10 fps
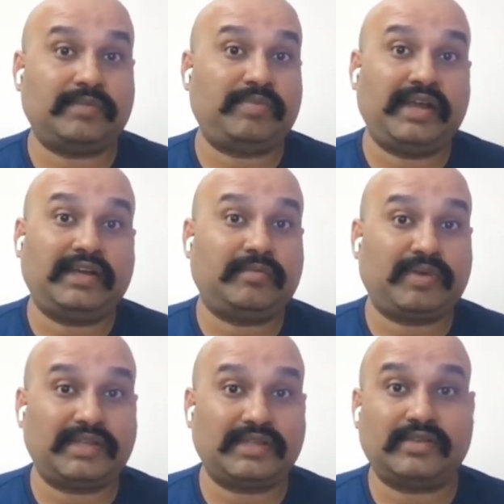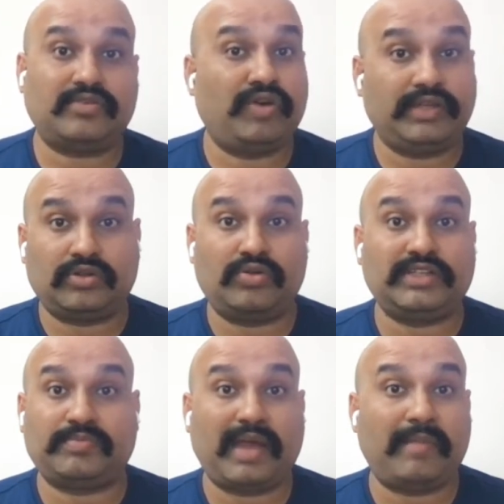SAP enterprises are going through,
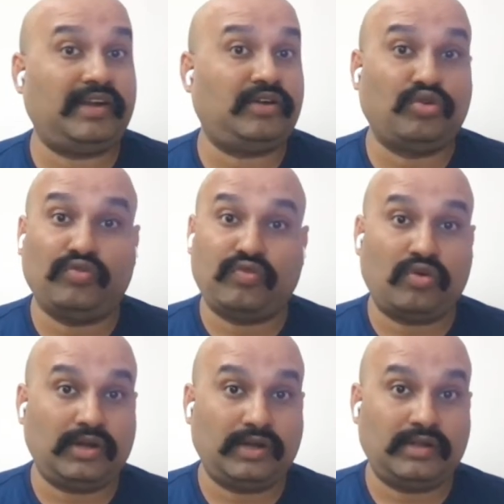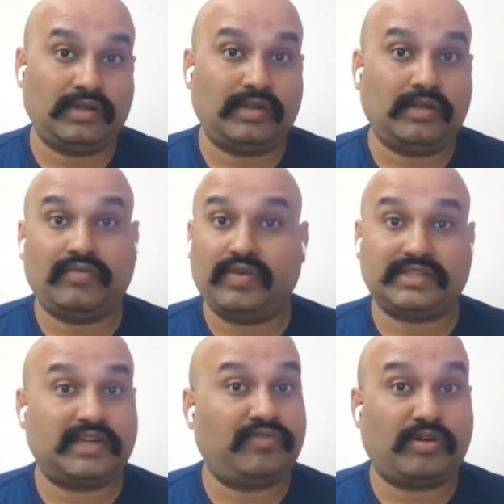it's primarily twofold.
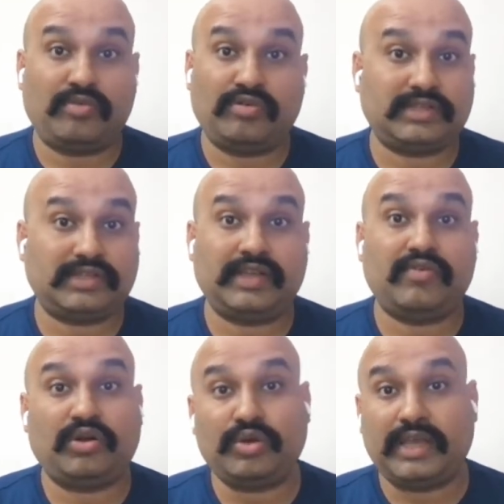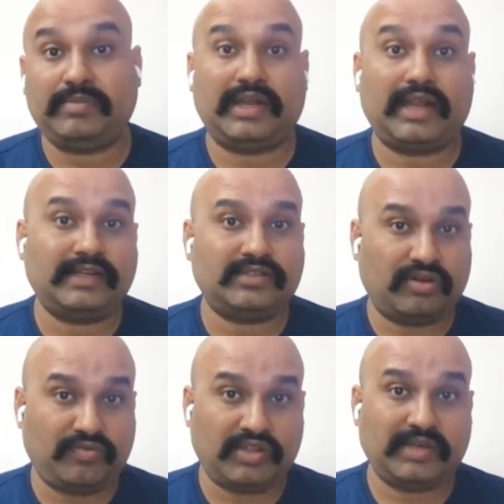First and foremost, they want to keep the lights
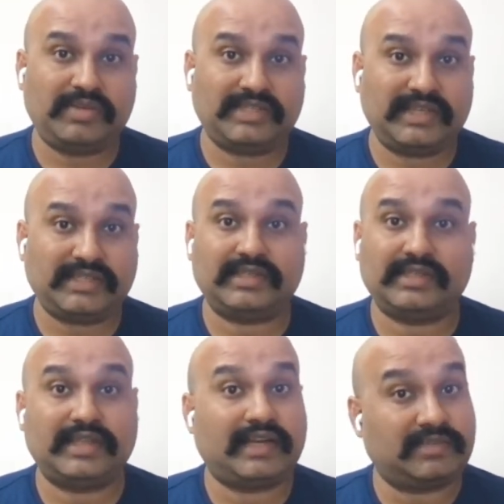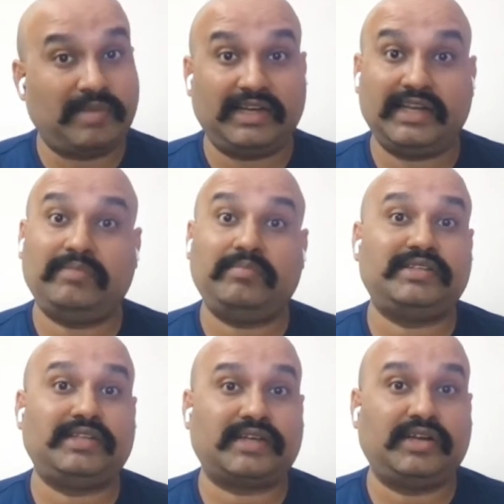on for their business, that is maintaining
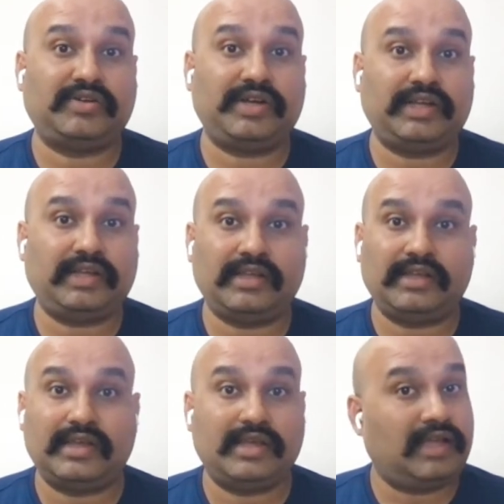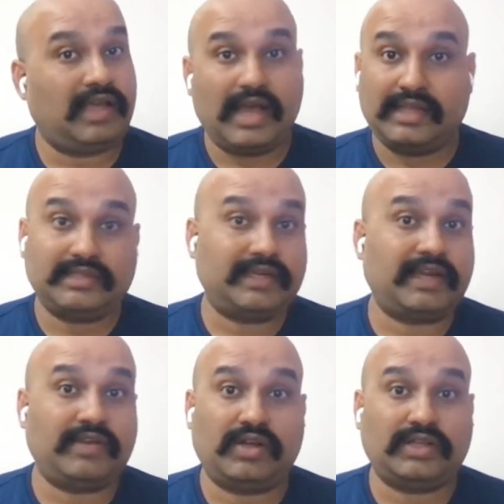business continuity. And the
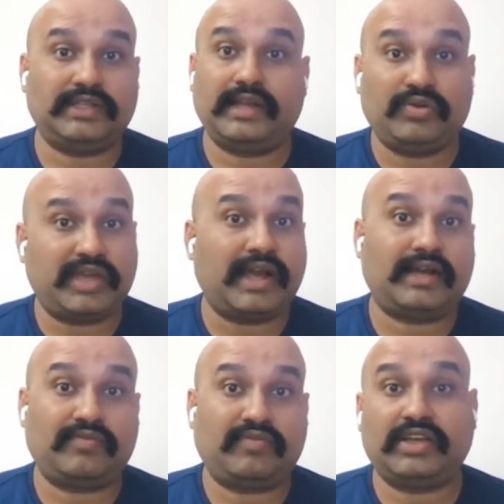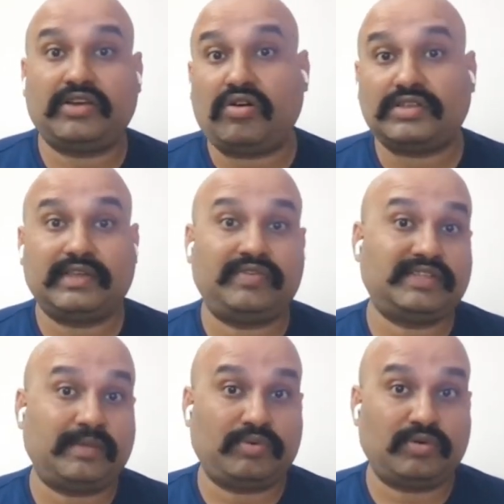second one, they're looking at for the cost savings
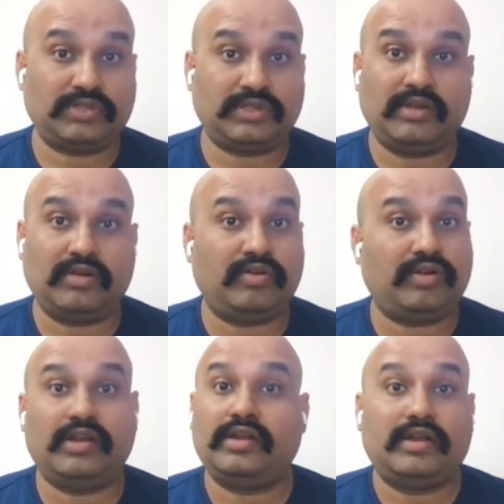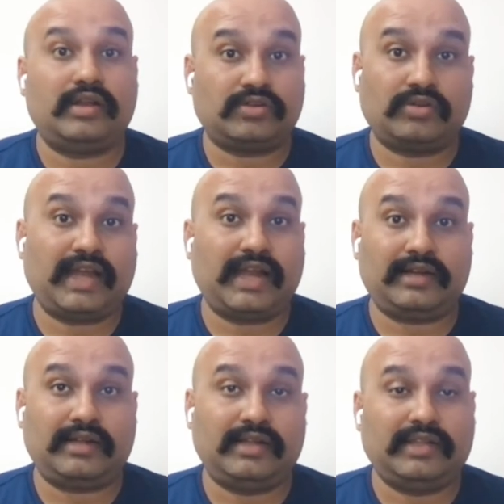approach so that
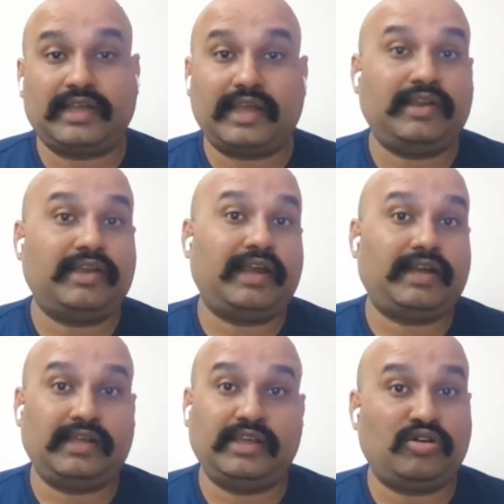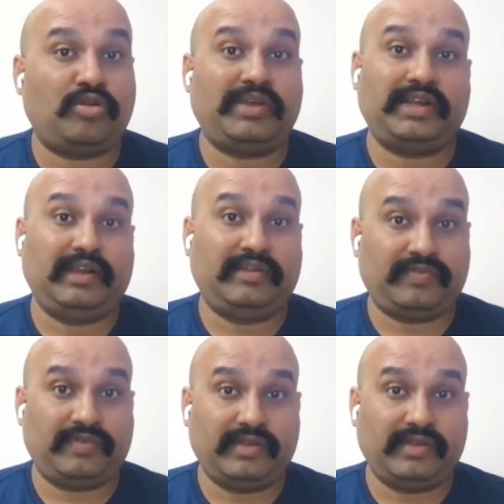they can get economic relief.